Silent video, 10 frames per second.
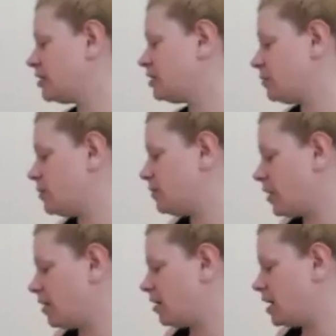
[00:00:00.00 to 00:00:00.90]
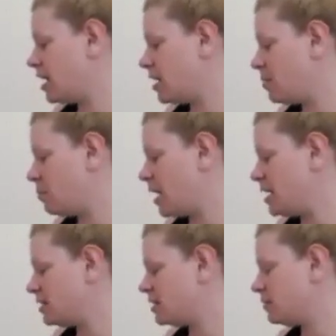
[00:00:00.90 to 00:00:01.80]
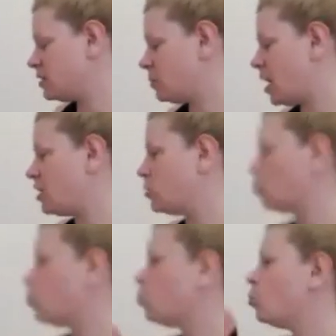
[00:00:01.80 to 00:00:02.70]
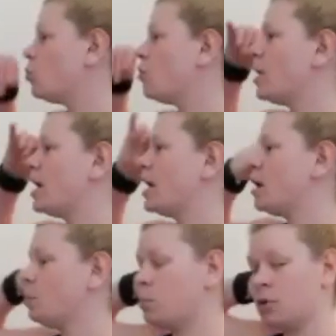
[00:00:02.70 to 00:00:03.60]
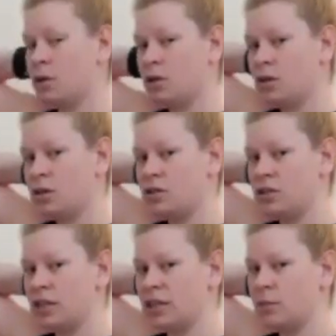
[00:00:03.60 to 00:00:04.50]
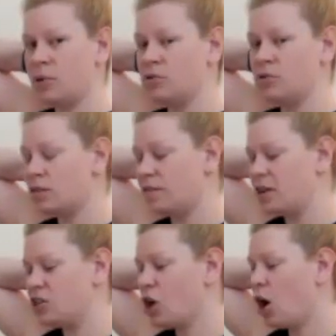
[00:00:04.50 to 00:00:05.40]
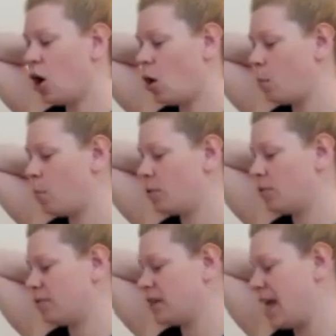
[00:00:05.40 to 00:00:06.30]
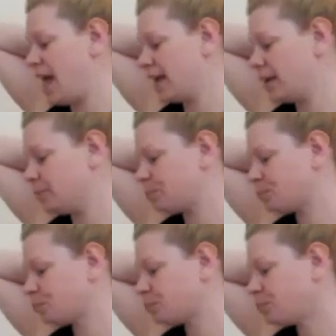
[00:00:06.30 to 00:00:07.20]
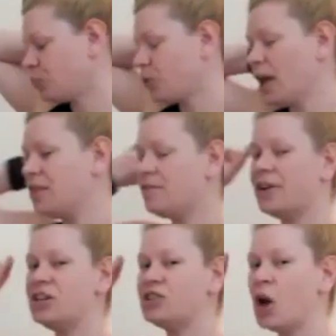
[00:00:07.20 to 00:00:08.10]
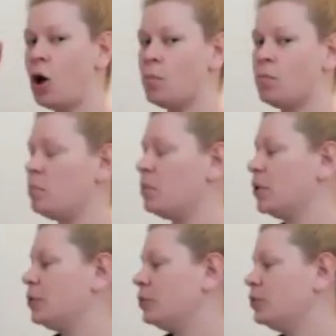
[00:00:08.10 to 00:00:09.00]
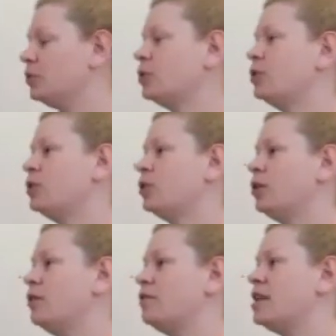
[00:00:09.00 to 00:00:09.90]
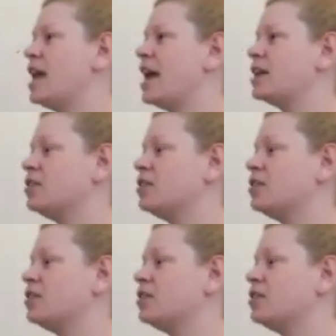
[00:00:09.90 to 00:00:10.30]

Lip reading: from the very base of the spine all the way up to the little bones at the very top of the neck. And the very top bone of the neck that